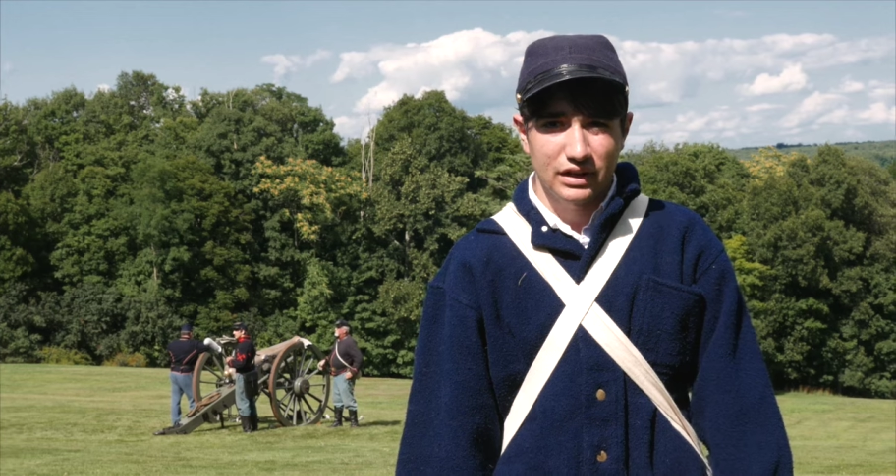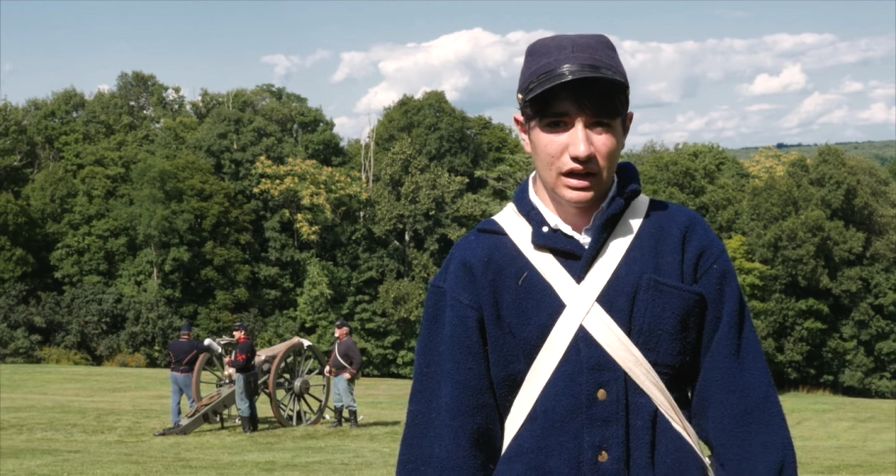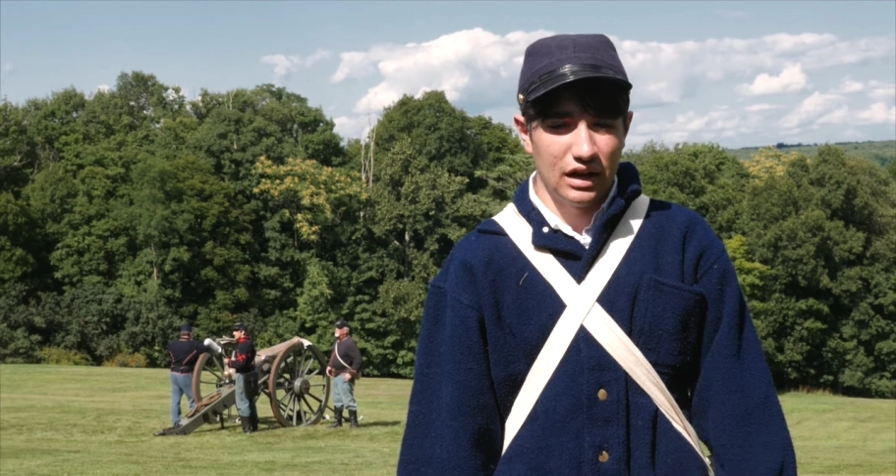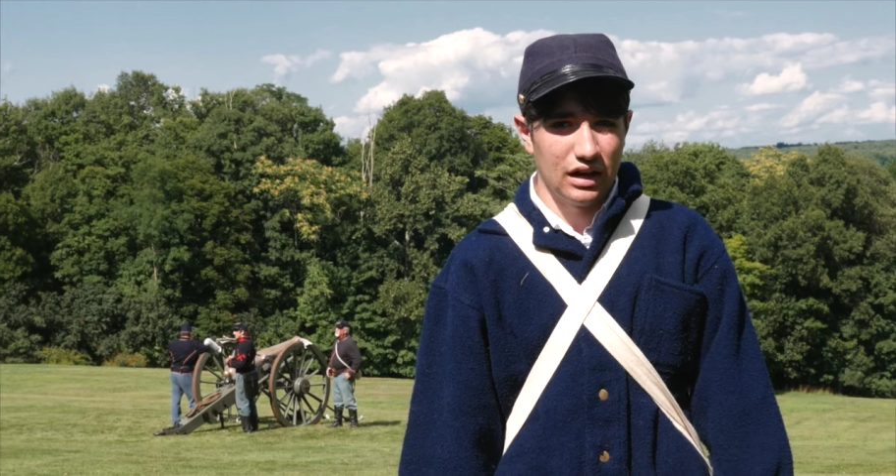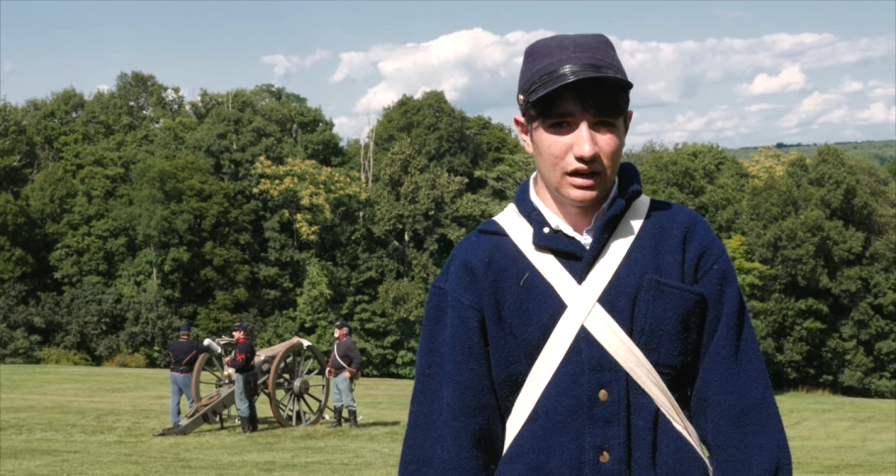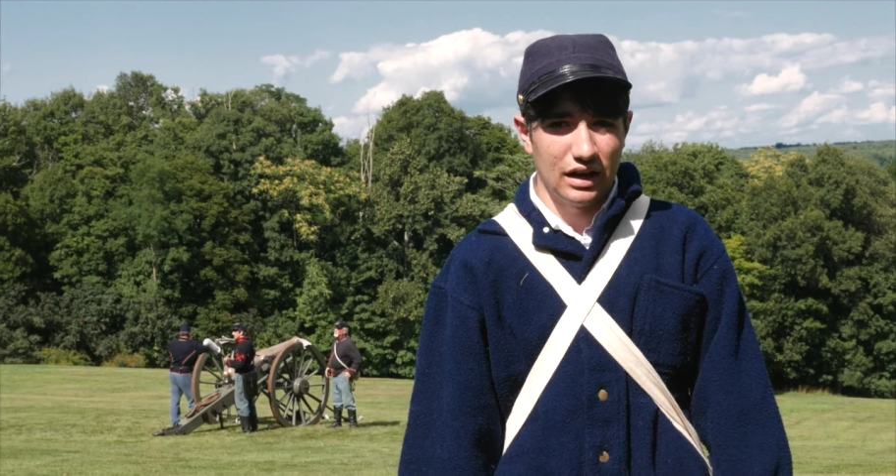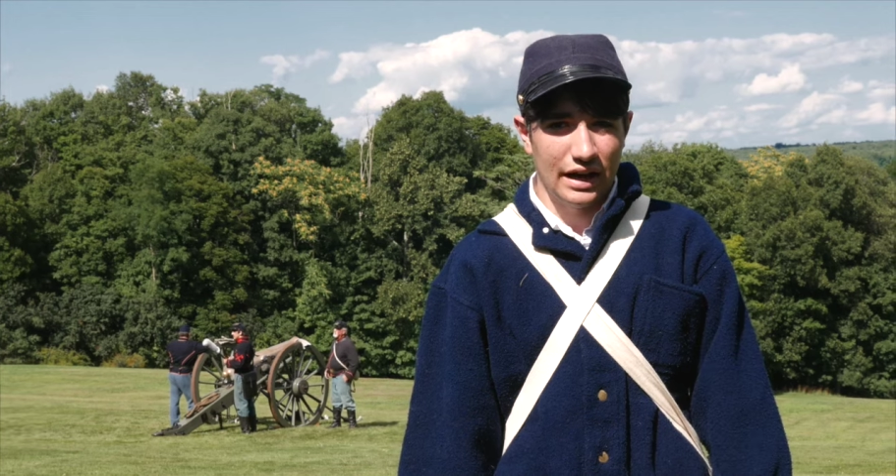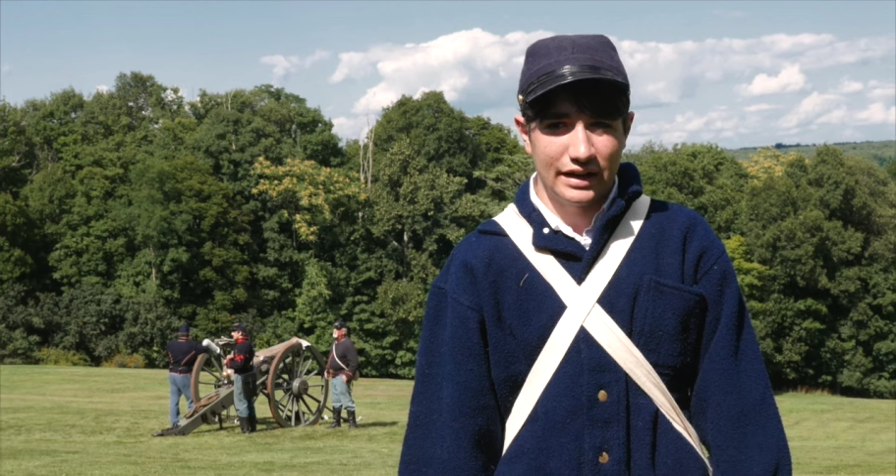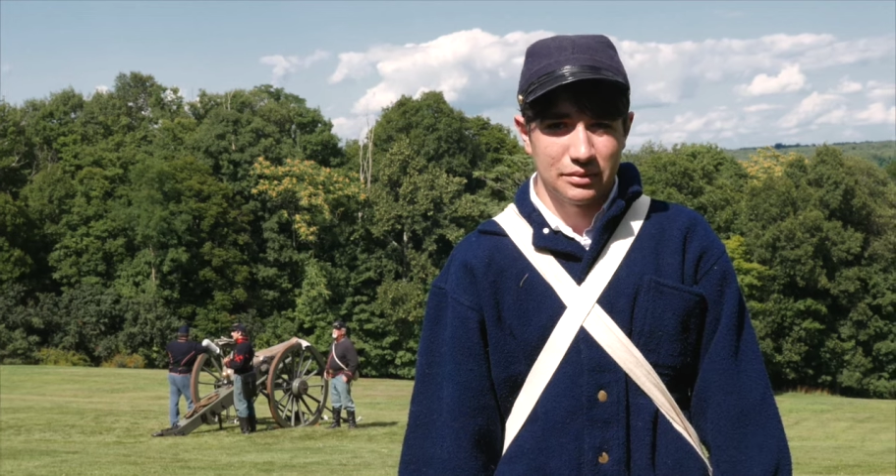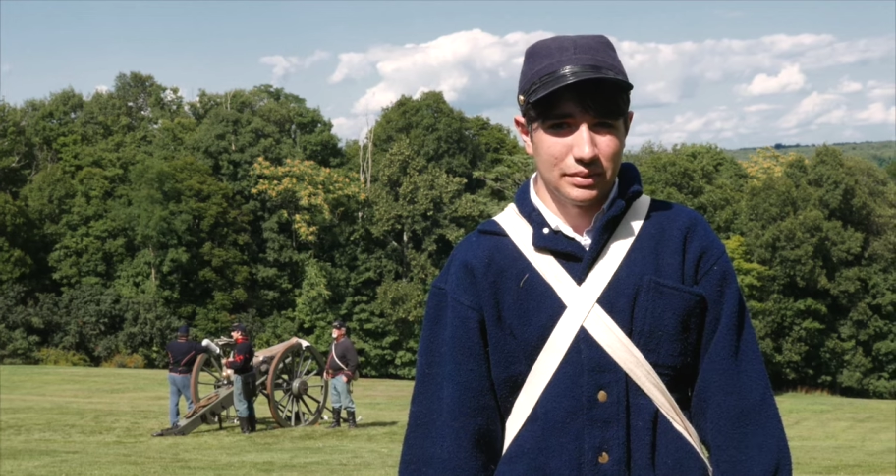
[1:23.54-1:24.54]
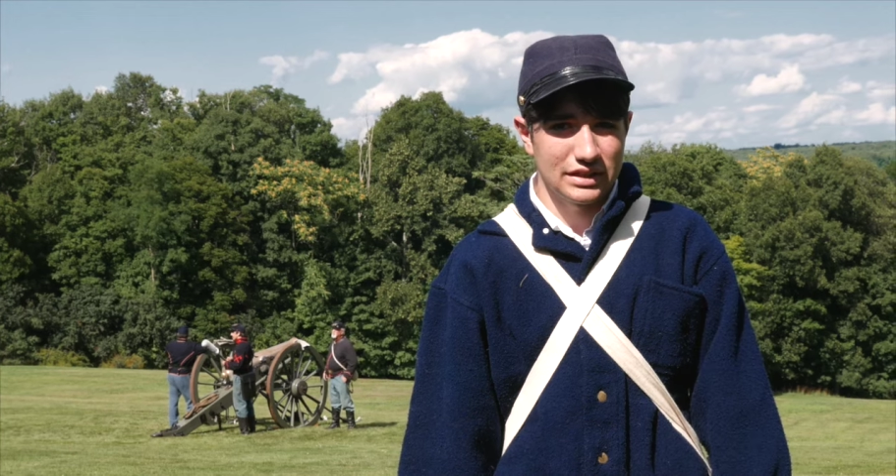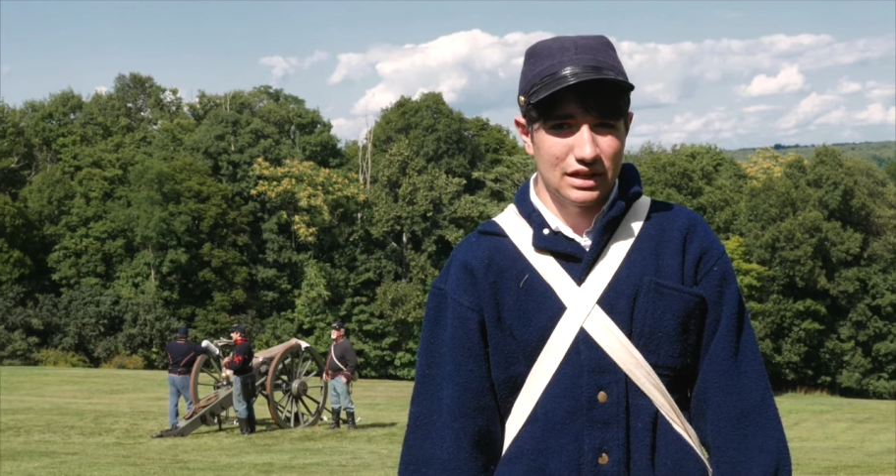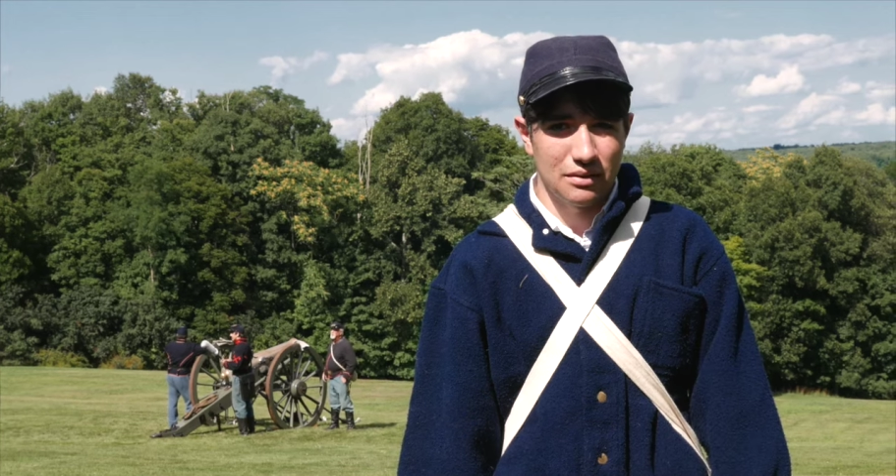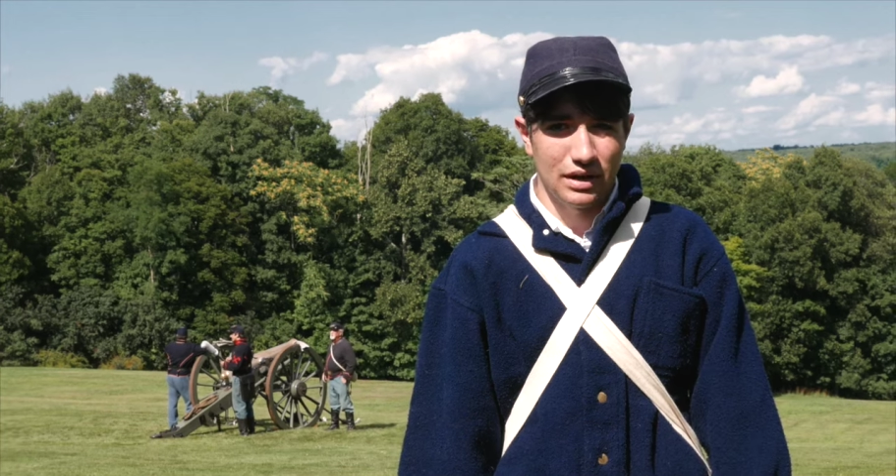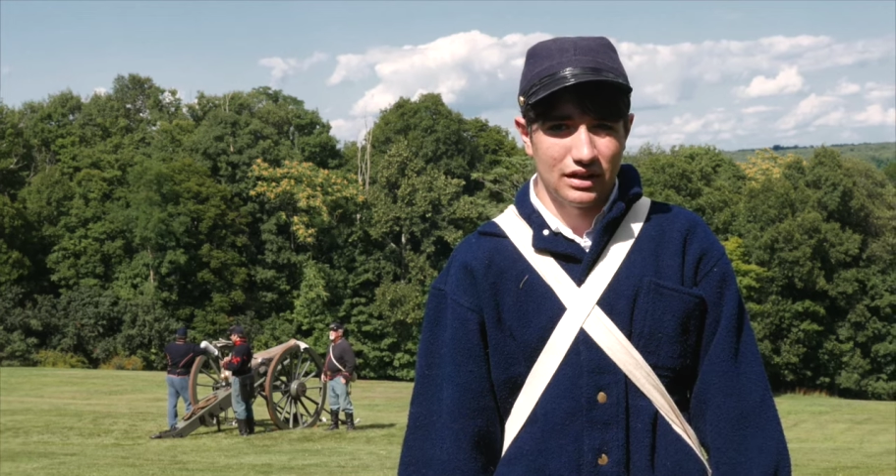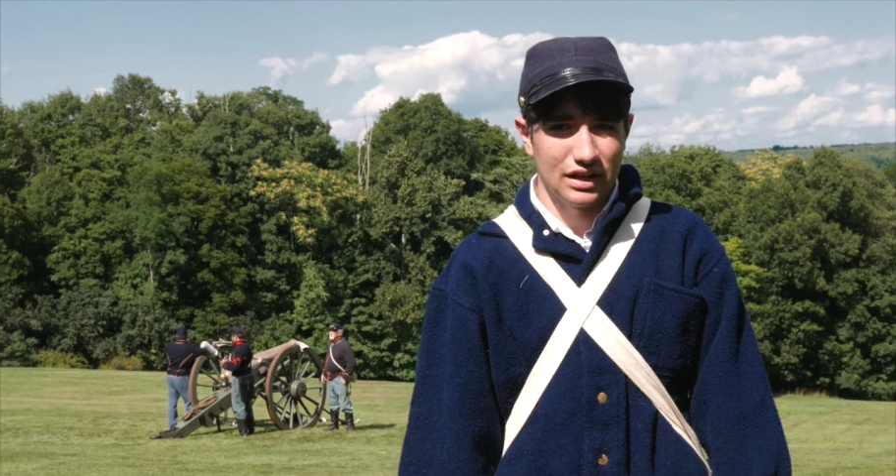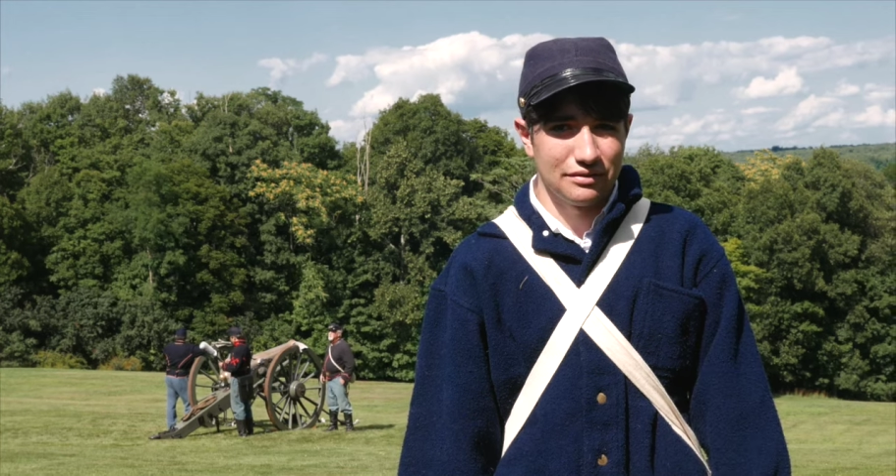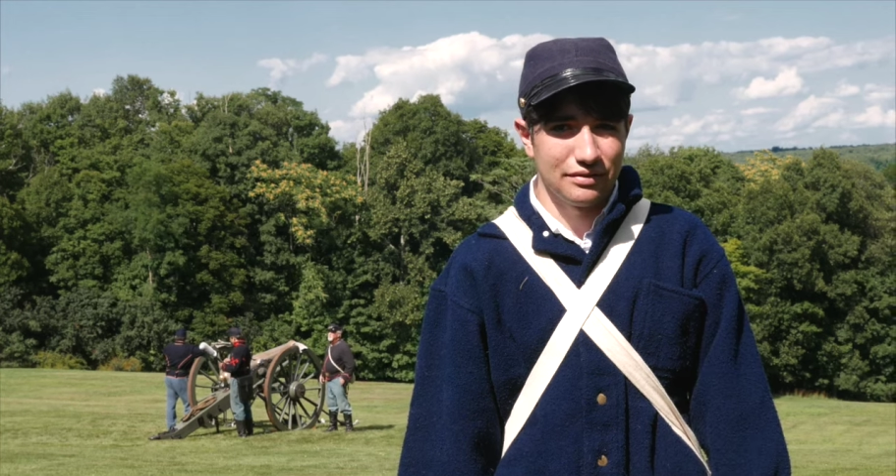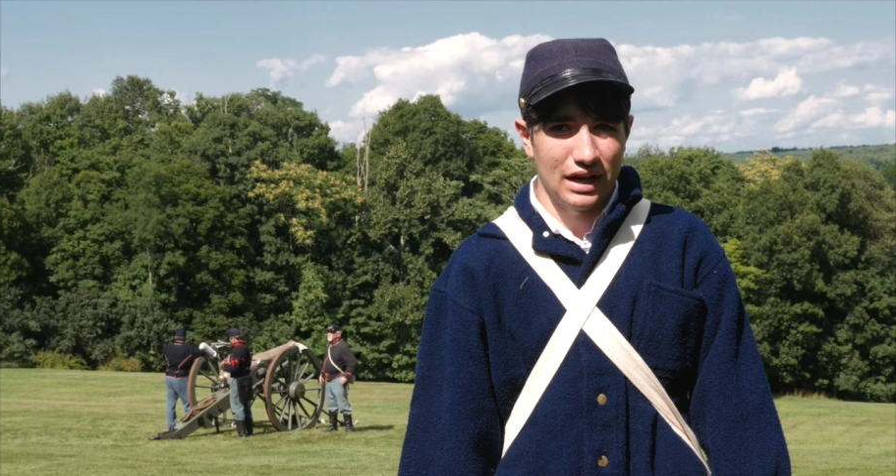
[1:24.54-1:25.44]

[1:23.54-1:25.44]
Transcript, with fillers: I had the best time of my life.